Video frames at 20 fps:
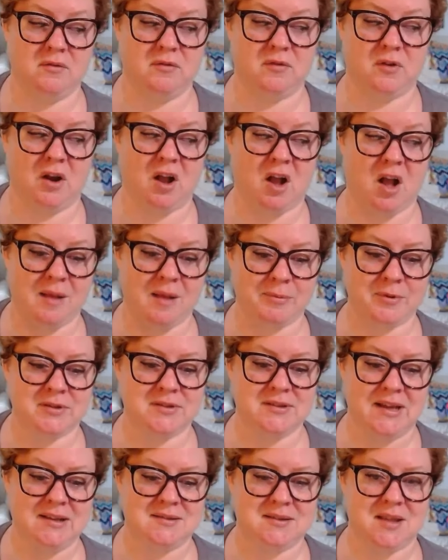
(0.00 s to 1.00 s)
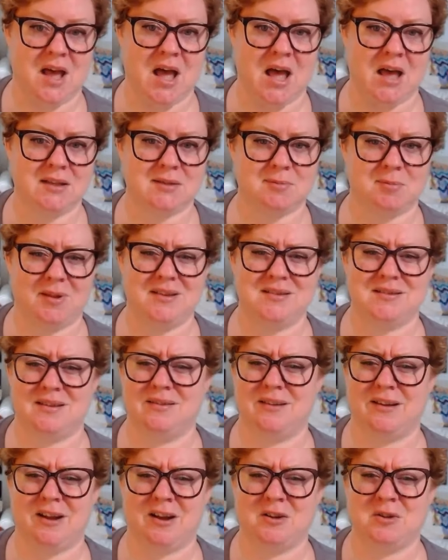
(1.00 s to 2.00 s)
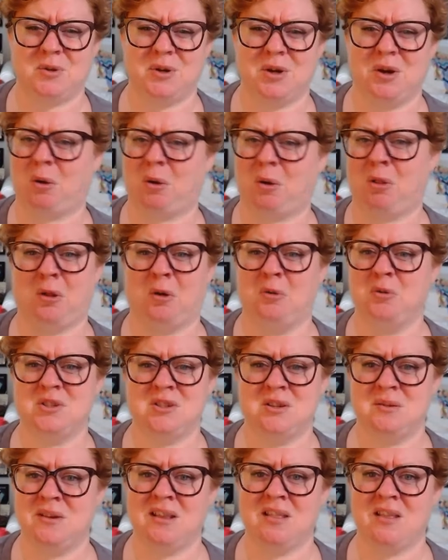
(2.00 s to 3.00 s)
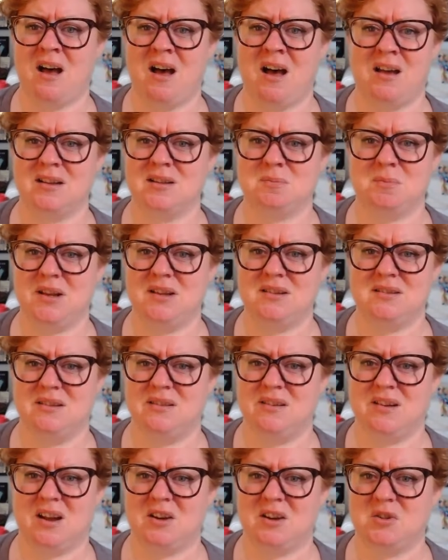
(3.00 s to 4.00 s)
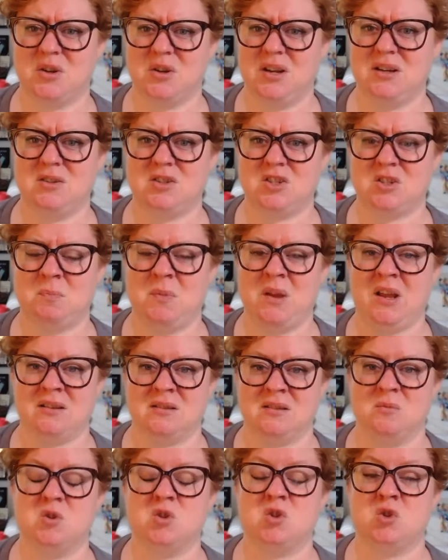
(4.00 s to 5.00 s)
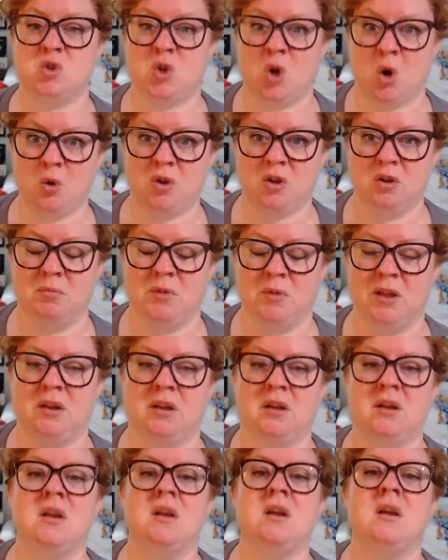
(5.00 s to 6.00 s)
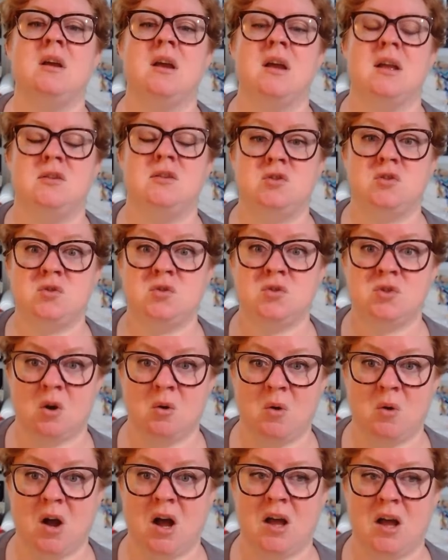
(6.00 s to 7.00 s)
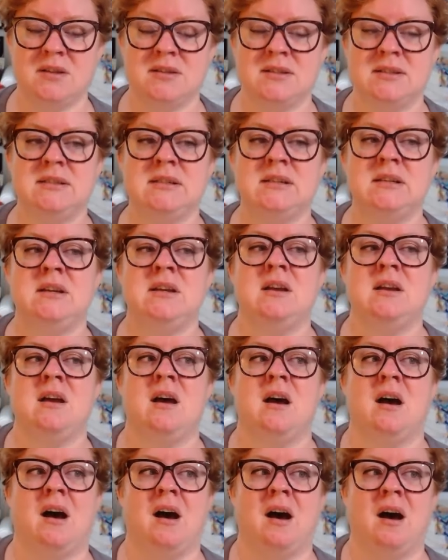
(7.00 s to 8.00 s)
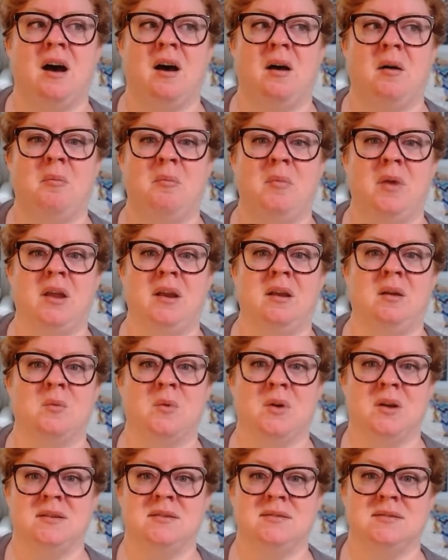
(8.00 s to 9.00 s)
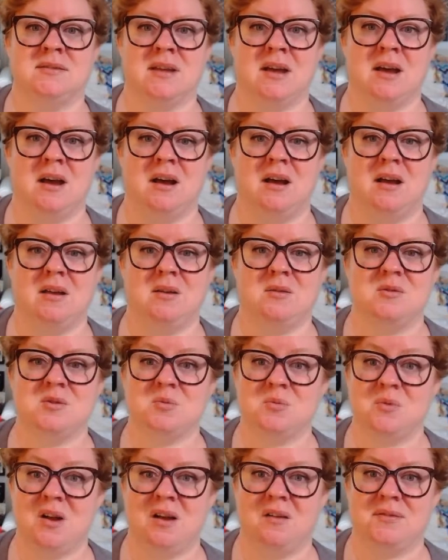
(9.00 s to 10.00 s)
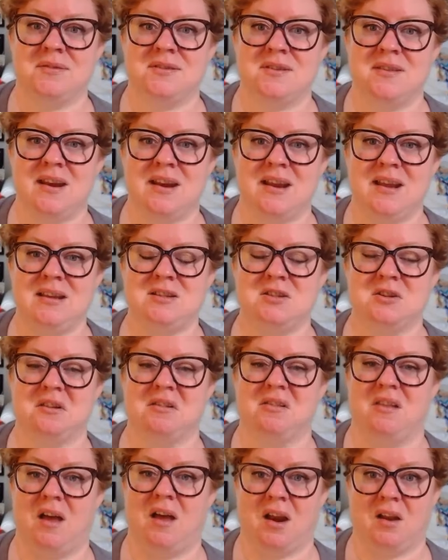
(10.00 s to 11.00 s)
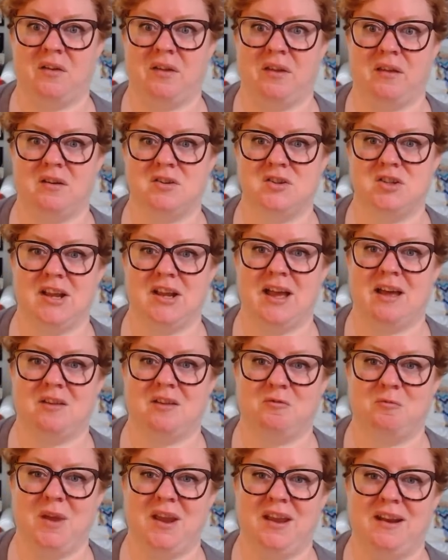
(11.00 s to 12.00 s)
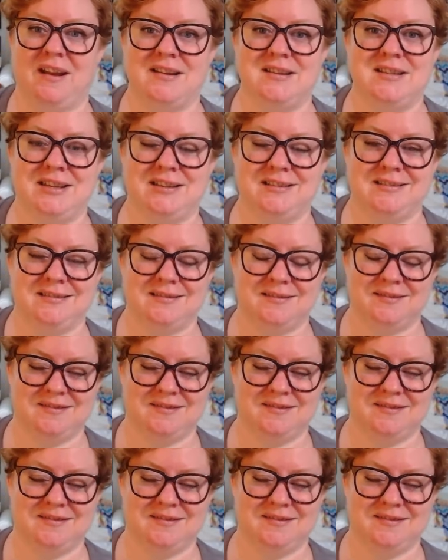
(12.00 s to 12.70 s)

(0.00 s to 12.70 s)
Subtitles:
for a couple days, the hottest place in the country, or close to being the hottest place in the country, just because it was so humid and so hot. And it was rough. So that heat took a lot of energy out of me, and